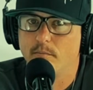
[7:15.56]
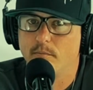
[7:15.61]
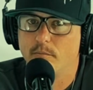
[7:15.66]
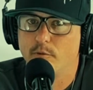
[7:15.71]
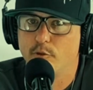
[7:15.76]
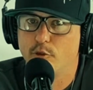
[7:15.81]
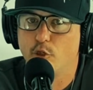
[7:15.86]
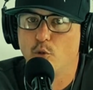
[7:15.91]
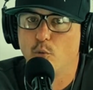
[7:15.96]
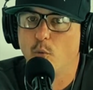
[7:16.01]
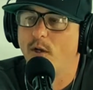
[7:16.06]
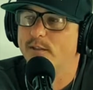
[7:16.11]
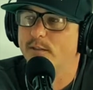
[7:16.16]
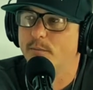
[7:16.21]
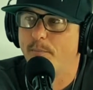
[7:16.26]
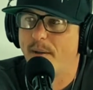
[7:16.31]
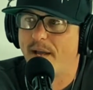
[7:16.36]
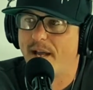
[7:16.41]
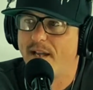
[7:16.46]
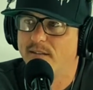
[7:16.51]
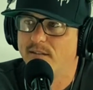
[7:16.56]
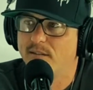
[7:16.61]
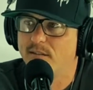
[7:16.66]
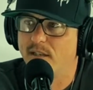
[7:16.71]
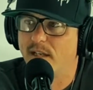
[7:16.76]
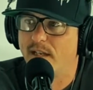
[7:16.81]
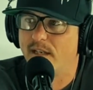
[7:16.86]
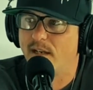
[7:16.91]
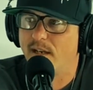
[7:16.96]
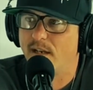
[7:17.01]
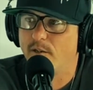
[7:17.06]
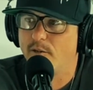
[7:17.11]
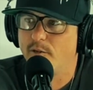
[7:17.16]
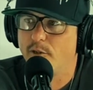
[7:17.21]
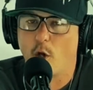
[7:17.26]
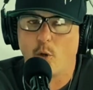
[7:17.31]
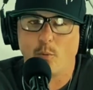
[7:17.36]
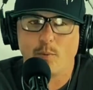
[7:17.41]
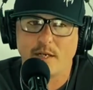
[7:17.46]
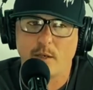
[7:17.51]
do what's best. And
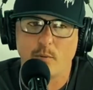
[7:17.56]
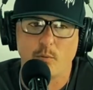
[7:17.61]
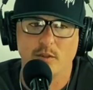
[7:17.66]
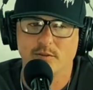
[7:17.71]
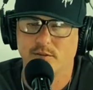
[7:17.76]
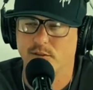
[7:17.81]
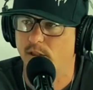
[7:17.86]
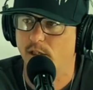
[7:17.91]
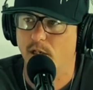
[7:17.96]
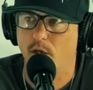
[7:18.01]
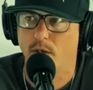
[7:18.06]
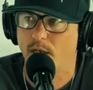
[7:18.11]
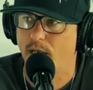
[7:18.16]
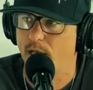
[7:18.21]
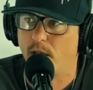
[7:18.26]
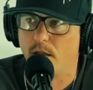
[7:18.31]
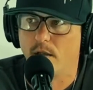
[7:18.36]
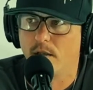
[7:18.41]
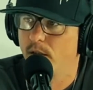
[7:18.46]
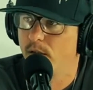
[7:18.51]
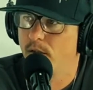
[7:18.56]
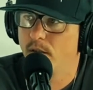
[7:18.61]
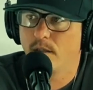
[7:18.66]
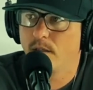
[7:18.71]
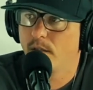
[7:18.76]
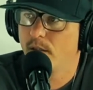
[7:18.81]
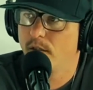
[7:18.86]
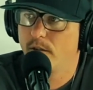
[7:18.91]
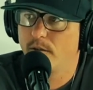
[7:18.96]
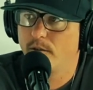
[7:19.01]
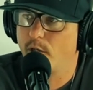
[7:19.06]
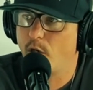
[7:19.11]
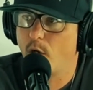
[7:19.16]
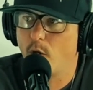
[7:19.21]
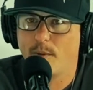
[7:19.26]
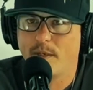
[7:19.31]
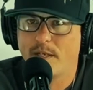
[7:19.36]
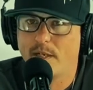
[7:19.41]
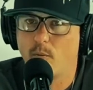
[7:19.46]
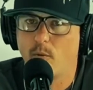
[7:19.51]
nobody wants to go to hell.
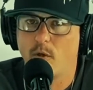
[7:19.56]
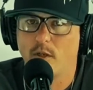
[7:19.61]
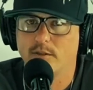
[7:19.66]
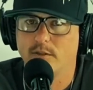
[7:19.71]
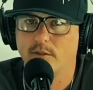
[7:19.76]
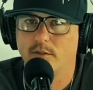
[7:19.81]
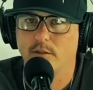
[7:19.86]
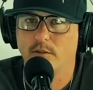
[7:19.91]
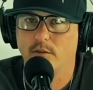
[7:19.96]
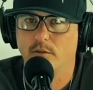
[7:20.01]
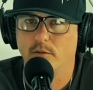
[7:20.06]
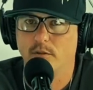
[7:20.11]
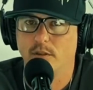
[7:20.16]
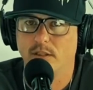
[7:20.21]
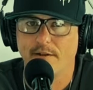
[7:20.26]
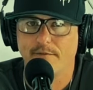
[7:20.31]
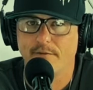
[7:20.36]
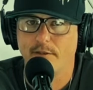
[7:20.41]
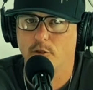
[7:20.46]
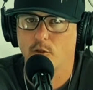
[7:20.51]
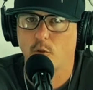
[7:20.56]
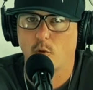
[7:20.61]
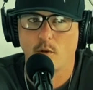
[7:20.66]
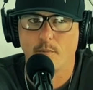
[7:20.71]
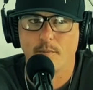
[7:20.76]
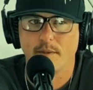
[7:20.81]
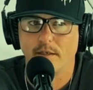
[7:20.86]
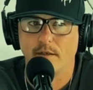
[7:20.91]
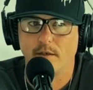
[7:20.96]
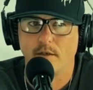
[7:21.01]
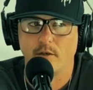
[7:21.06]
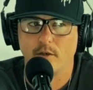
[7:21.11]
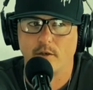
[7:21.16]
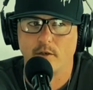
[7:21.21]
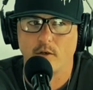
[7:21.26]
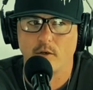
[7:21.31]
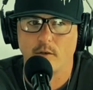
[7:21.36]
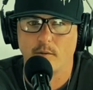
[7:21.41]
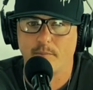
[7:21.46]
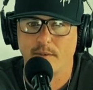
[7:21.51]
Nobody wants to live in torment
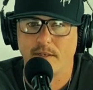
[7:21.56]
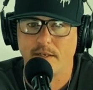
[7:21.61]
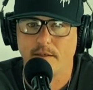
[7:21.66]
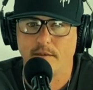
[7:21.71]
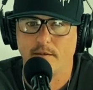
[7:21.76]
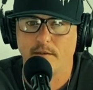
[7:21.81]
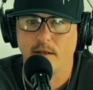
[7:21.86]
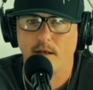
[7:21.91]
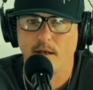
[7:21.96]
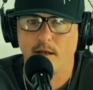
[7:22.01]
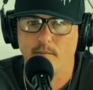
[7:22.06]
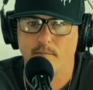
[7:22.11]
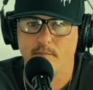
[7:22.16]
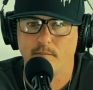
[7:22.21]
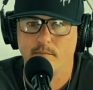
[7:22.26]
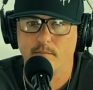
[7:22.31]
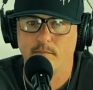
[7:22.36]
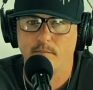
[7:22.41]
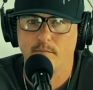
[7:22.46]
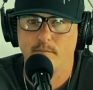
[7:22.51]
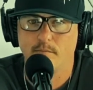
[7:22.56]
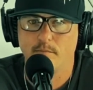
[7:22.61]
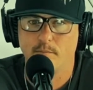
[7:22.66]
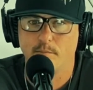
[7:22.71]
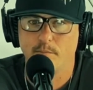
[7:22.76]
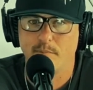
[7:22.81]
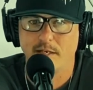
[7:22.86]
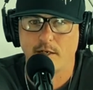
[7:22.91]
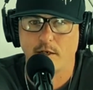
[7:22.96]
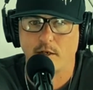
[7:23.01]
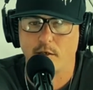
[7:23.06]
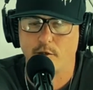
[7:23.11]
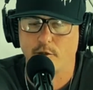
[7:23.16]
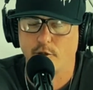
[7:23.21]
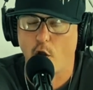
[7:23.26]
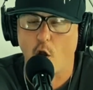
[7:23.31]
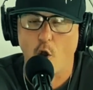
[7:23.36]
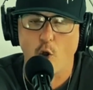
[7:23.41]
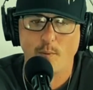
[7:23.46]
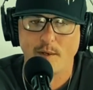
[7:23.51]
or be hurt.
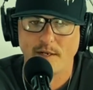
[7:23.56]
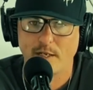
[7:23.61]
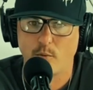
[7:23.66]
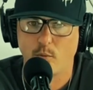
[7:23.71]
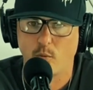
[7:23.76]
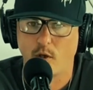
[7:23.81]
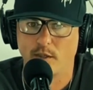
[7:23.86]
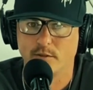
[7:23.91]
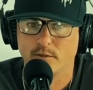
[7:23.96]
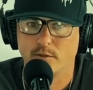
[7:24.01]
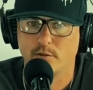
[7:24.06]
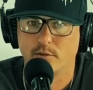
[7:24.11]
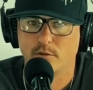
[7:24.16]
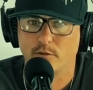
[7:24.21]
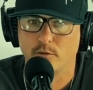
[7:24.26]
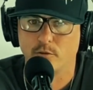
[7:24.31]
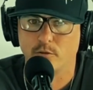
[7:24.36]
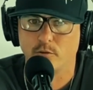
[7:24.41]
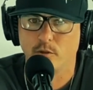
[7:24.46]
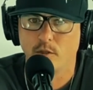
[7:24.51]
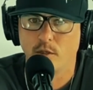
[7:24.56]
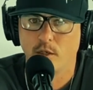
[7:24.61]
Nobody wants to